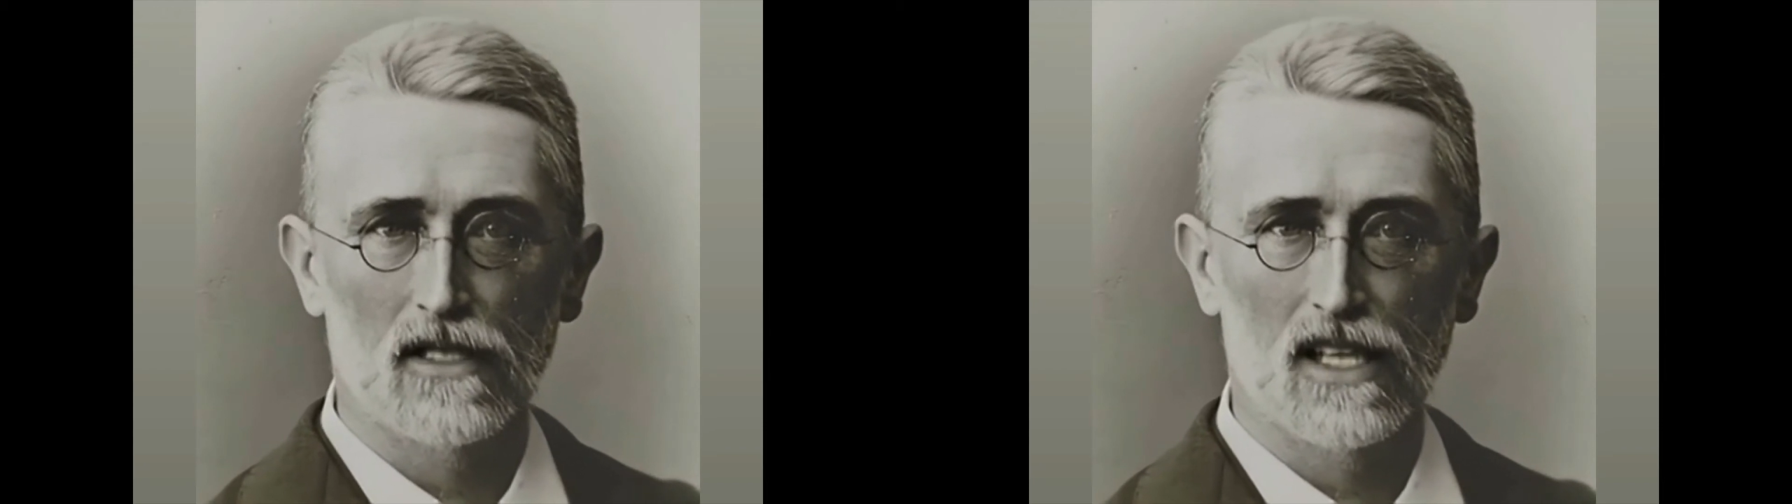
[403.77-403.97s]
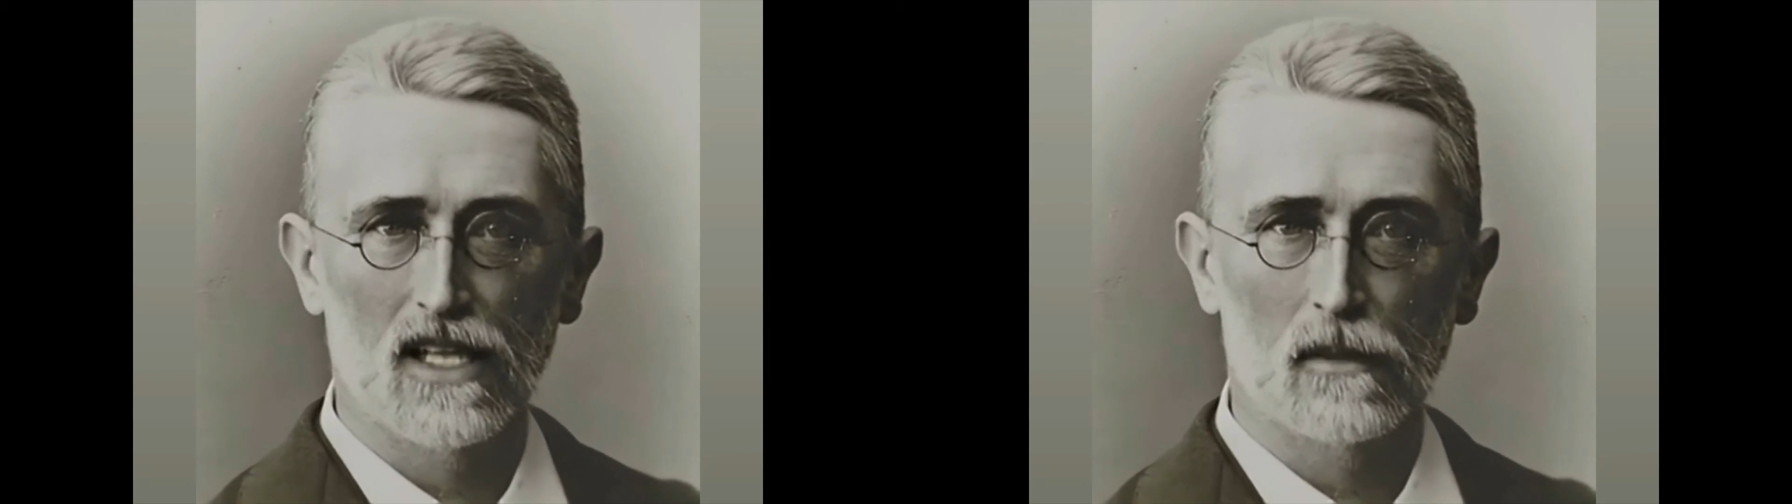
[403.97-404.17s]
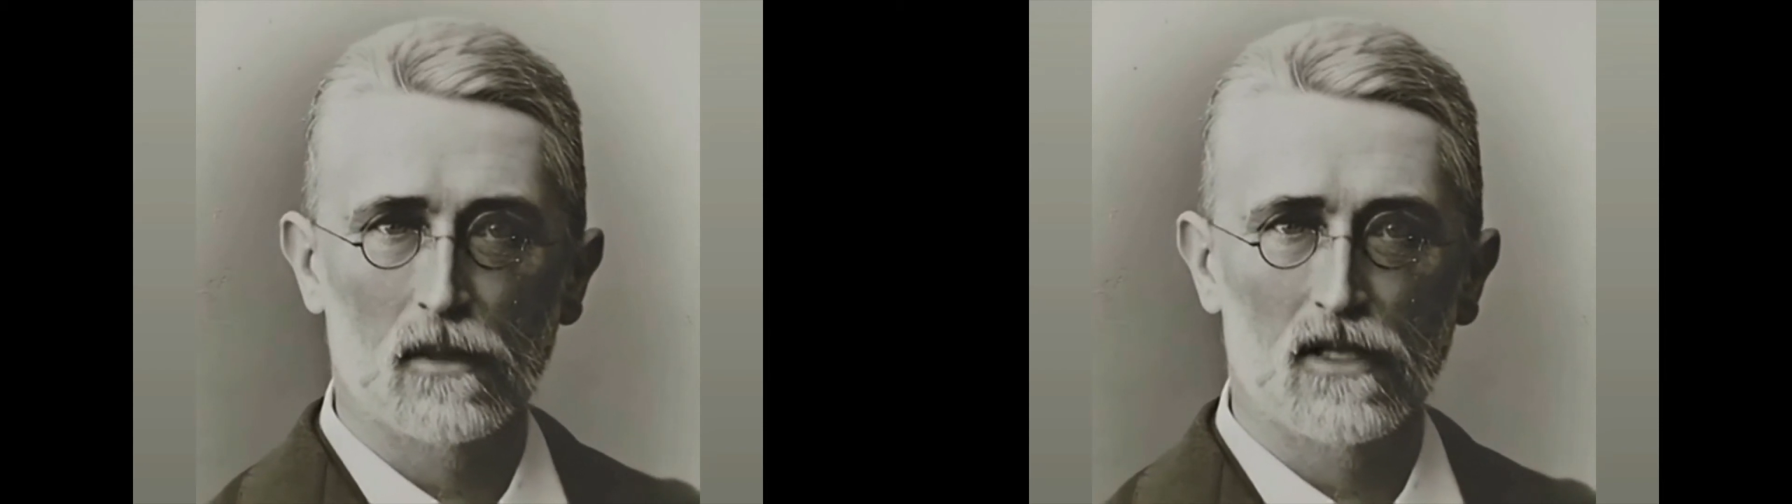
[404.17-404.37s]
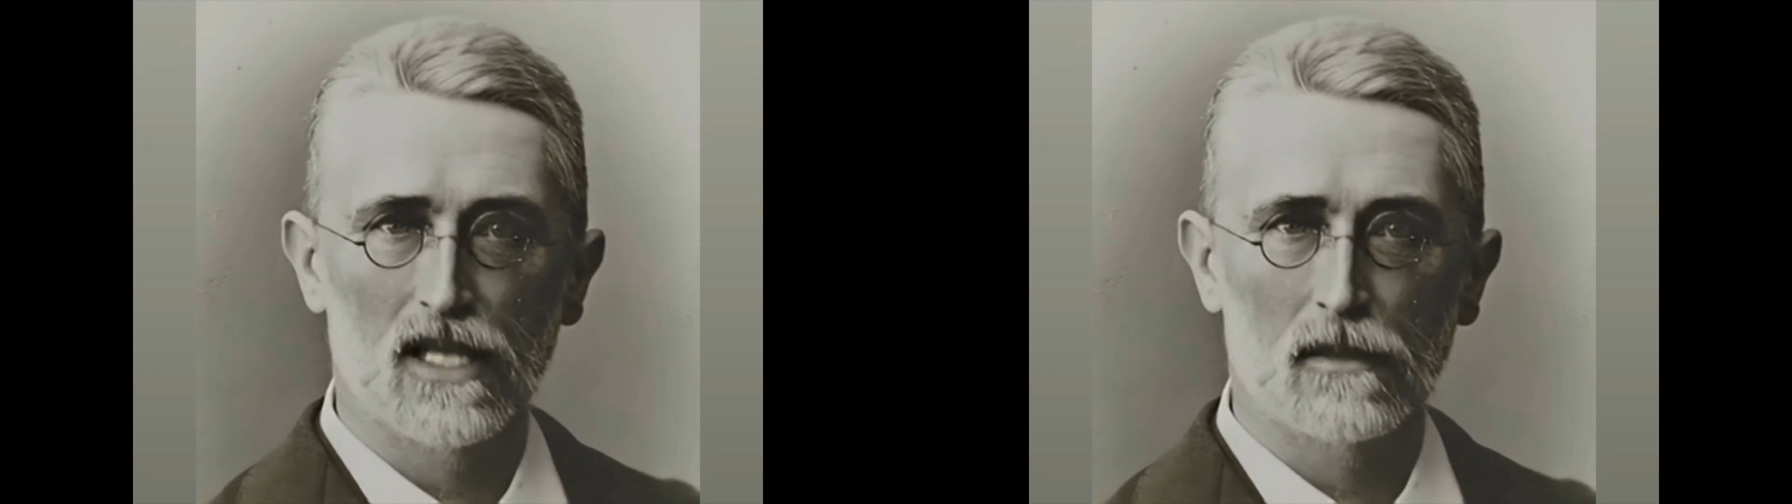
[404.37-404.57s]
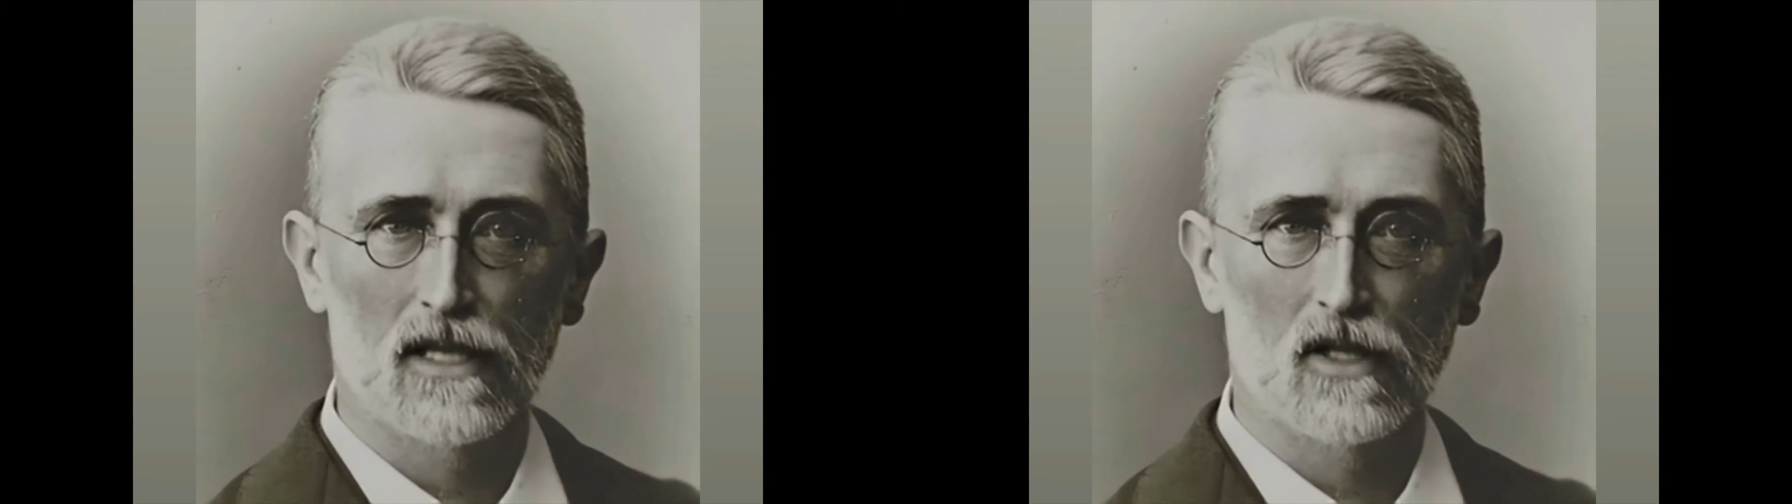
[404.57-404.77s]
theorem of
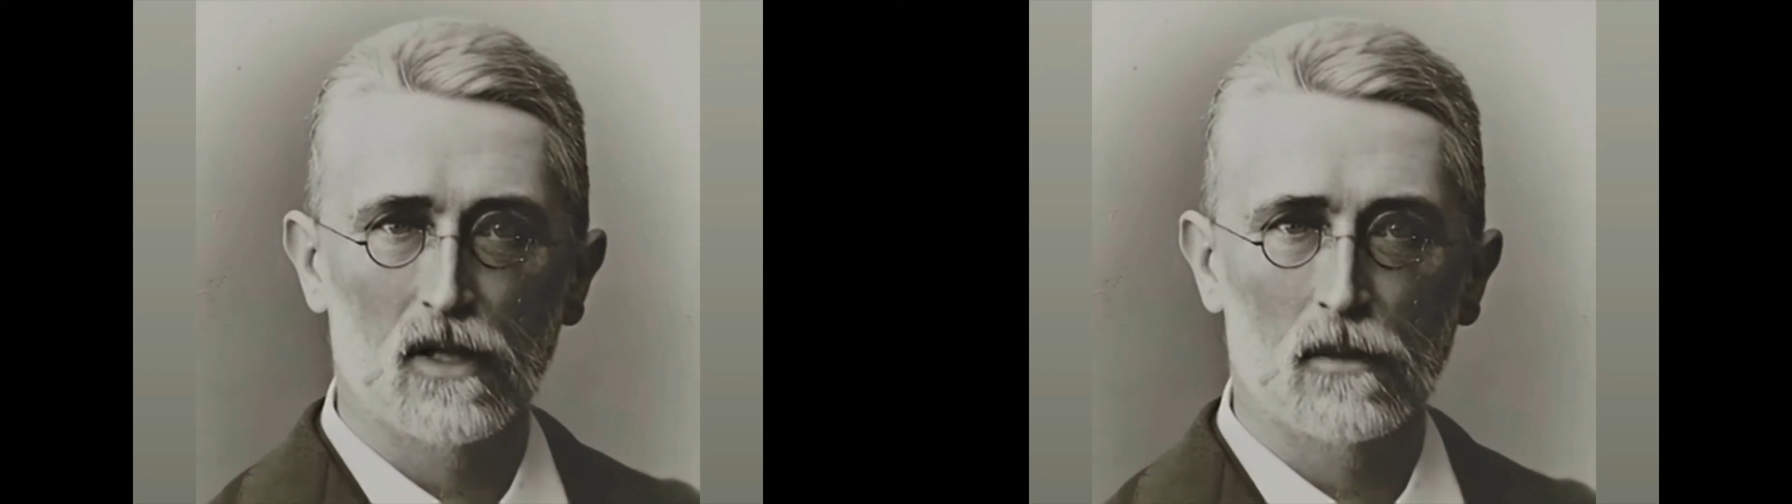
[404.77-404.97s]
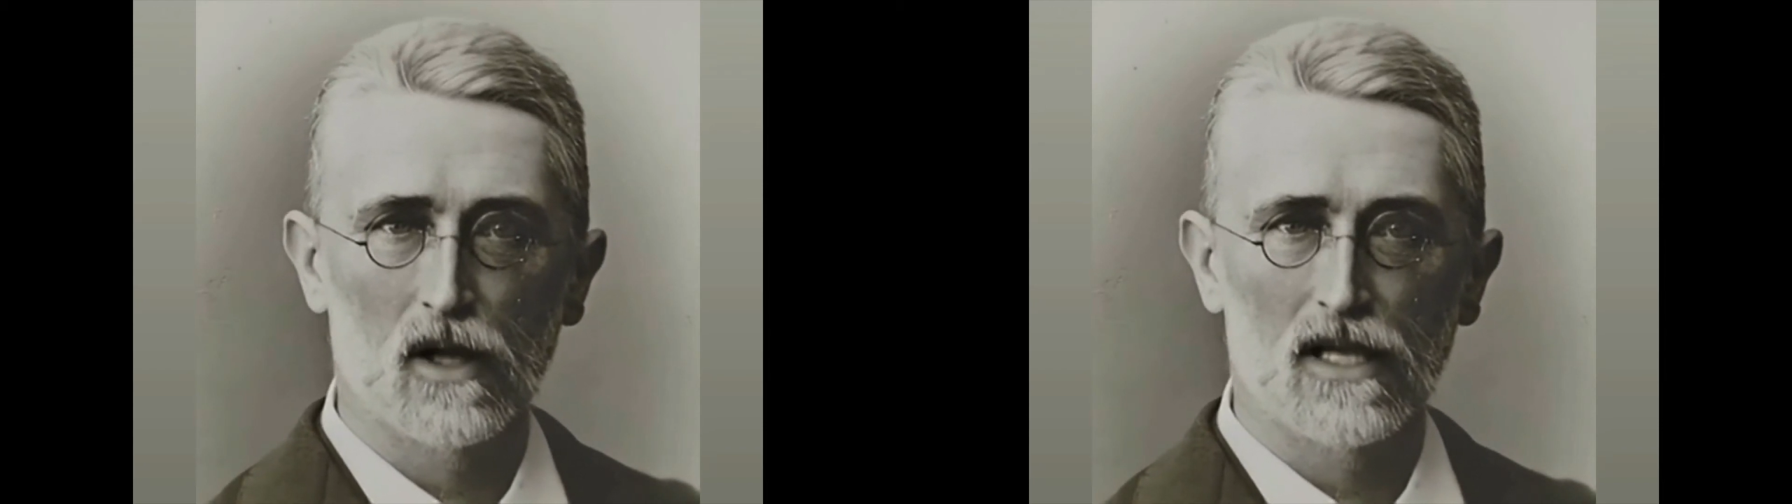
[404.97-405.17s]
symmetric